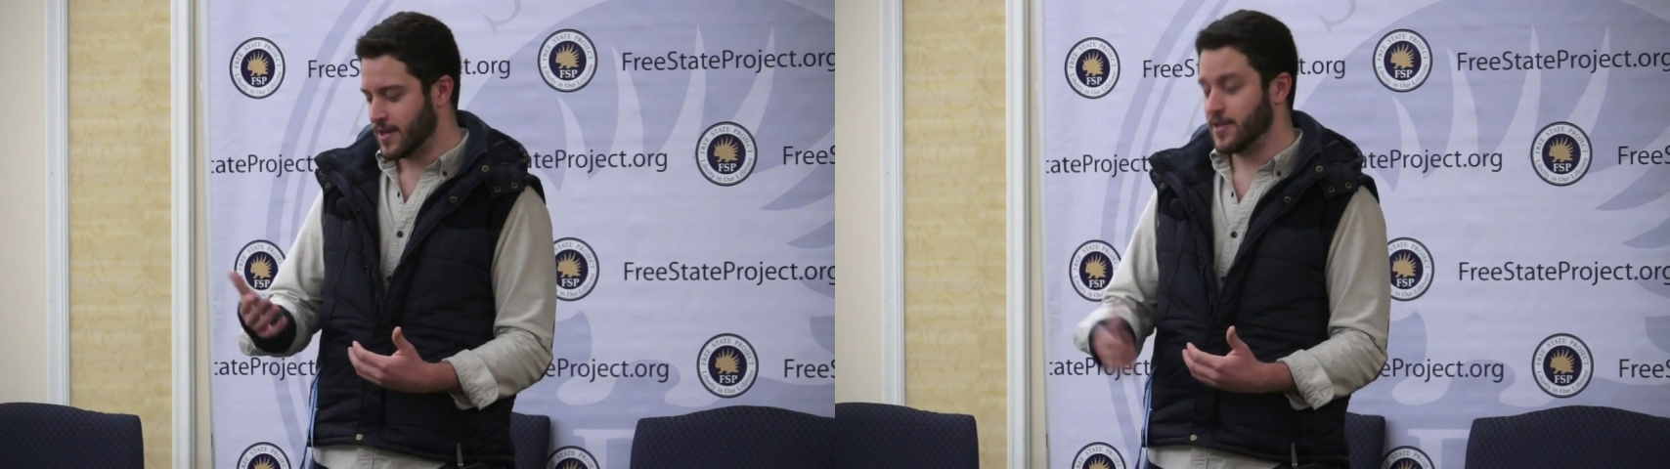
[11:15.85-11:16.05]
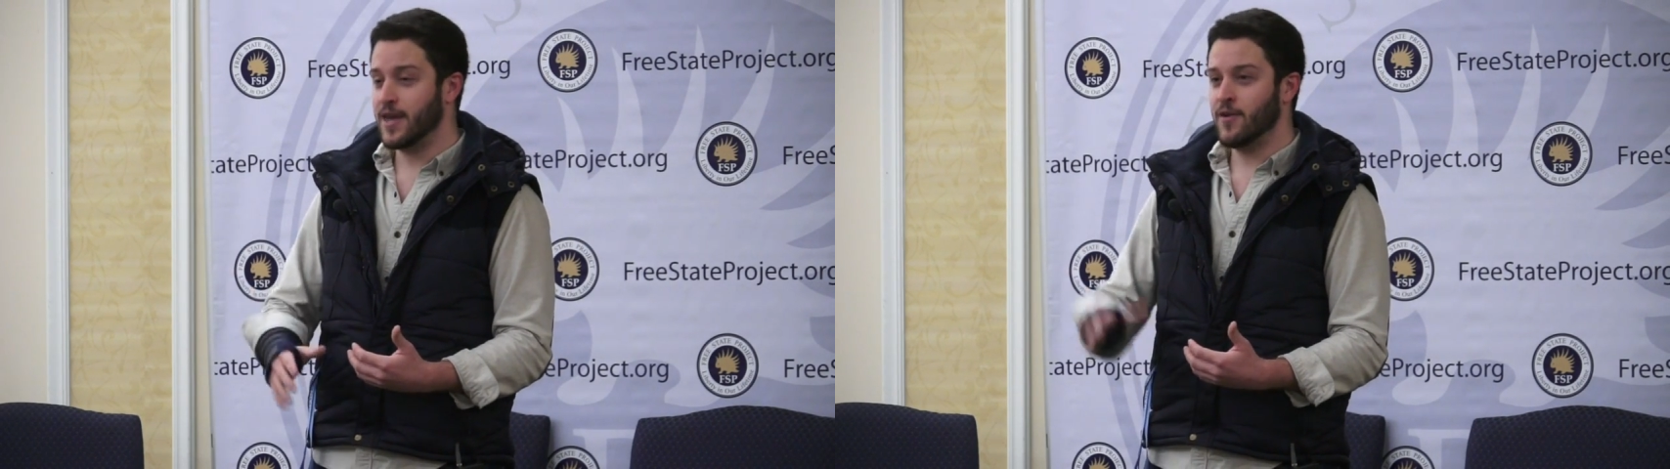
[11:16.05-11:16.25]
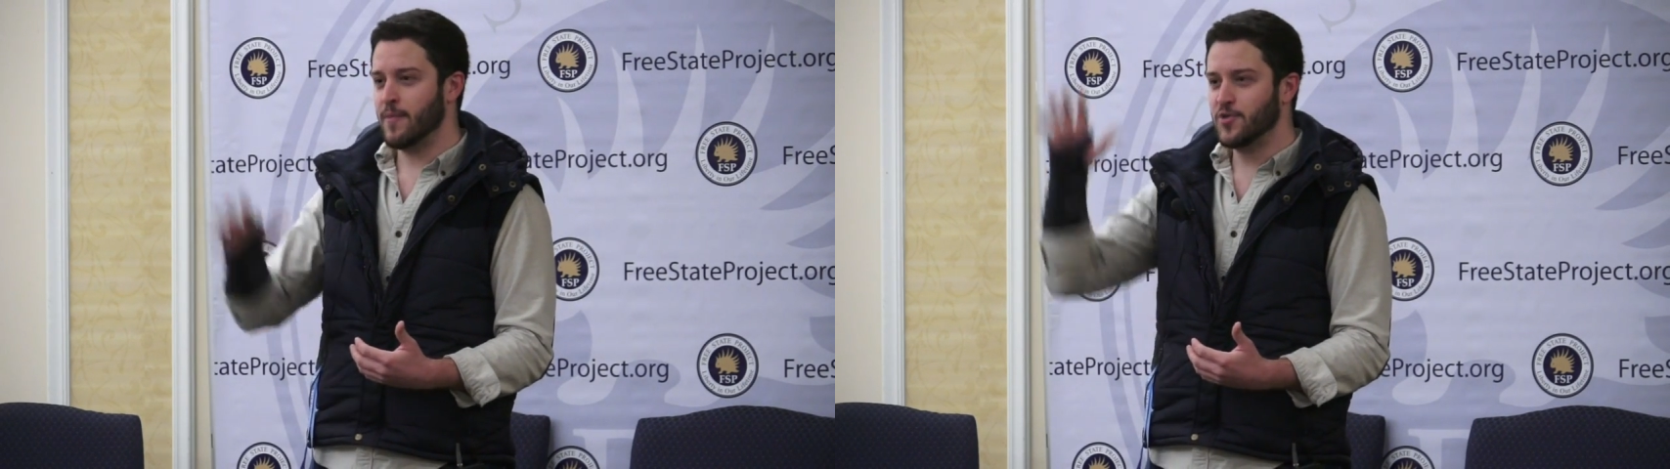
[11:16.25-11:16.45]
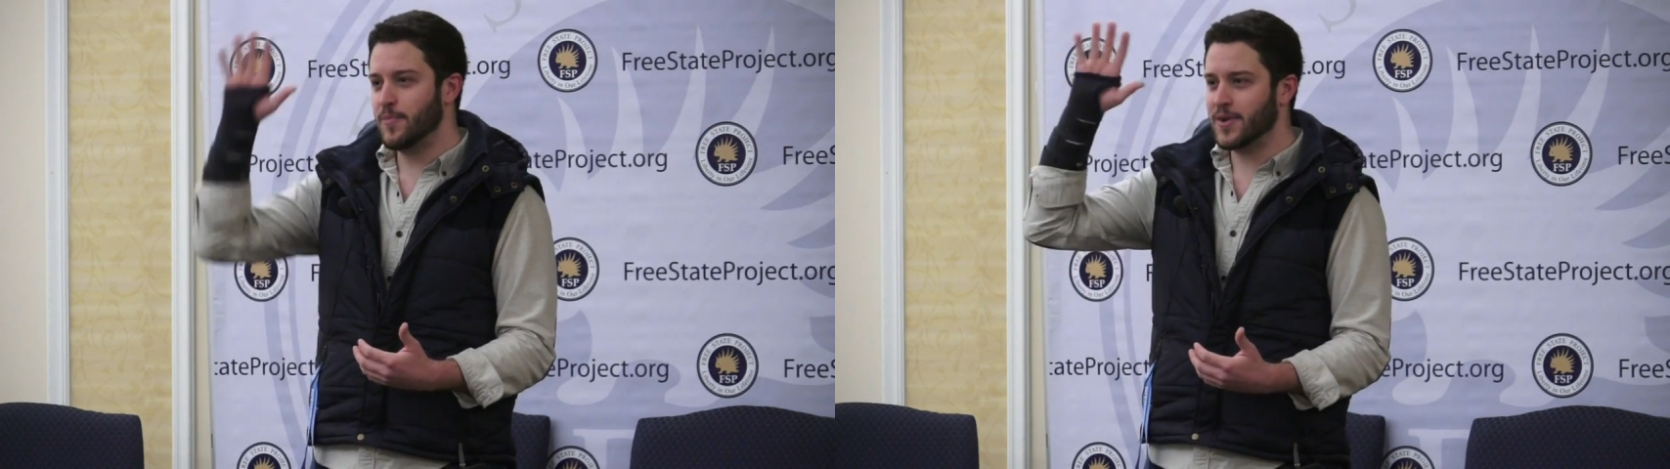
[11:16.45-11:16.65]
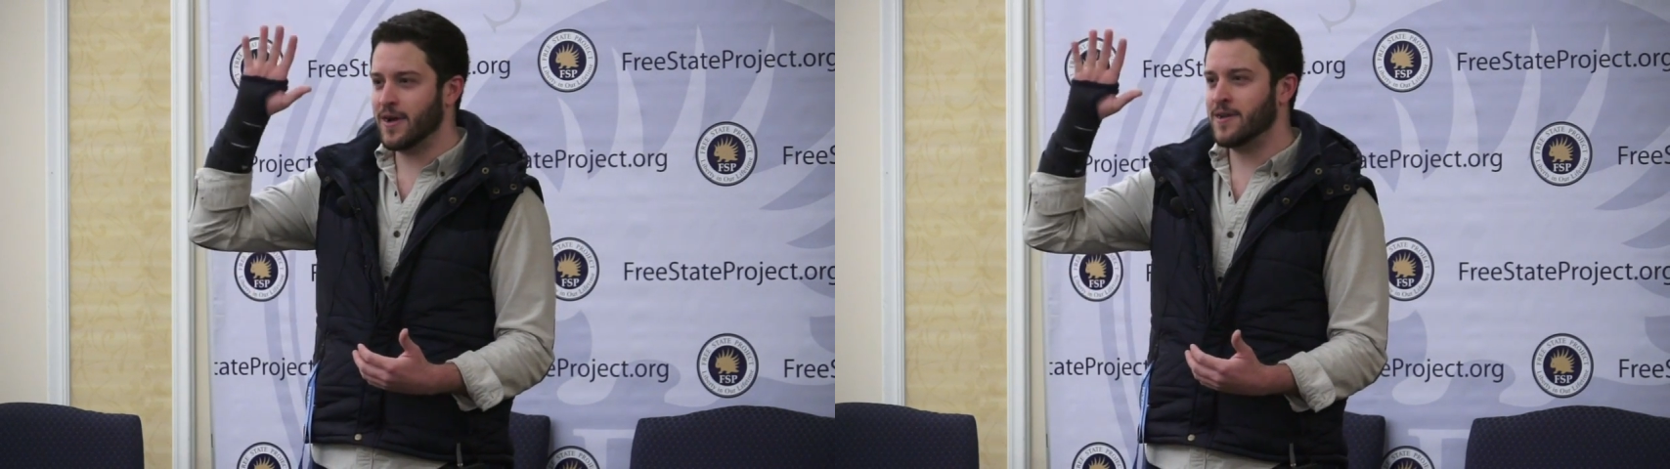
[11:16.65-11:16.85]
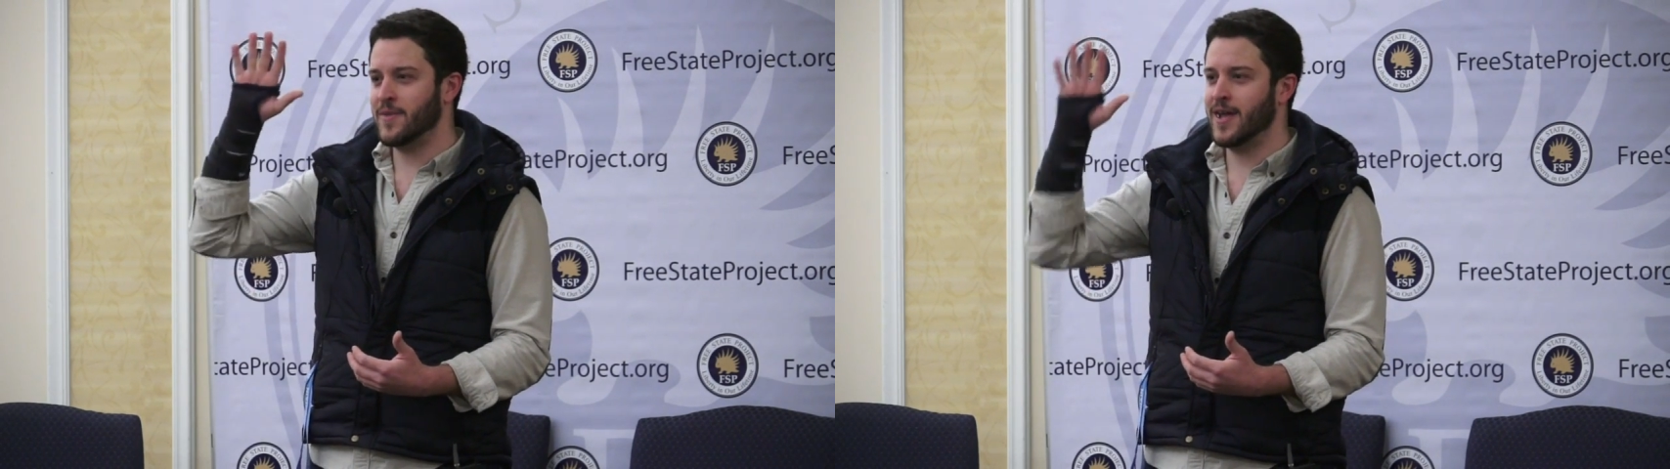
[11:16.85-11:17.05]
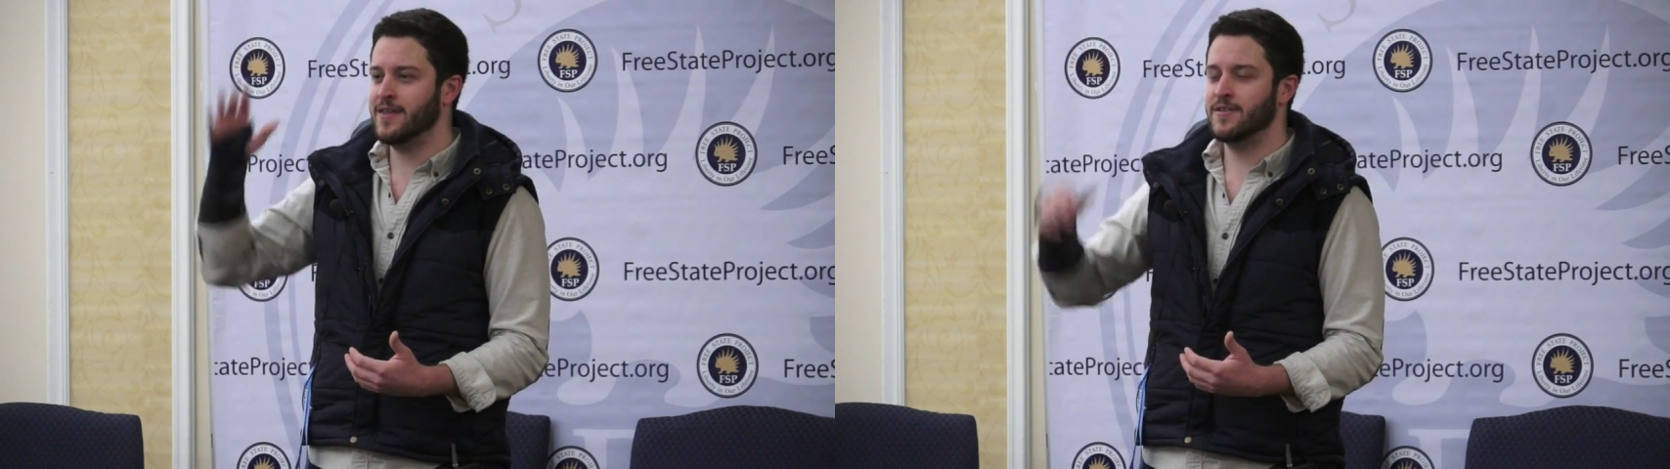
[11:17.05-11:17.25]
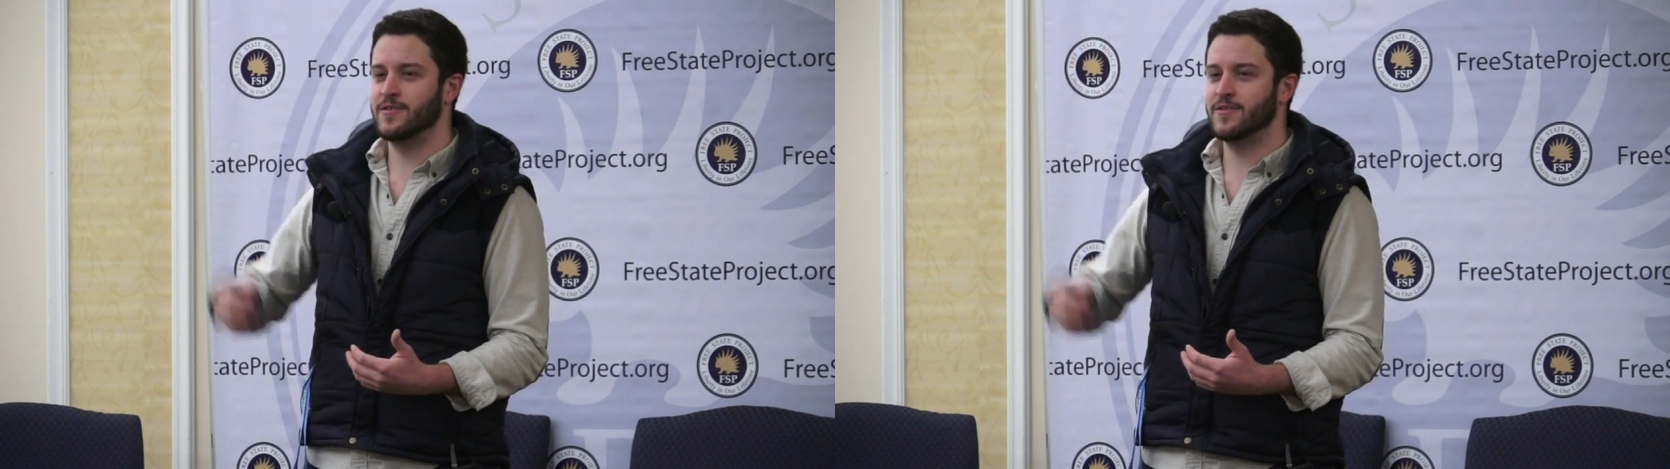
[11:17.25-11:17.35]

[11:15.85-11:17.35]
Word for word: Uh, yeah, no, I blew up a gun on my hand the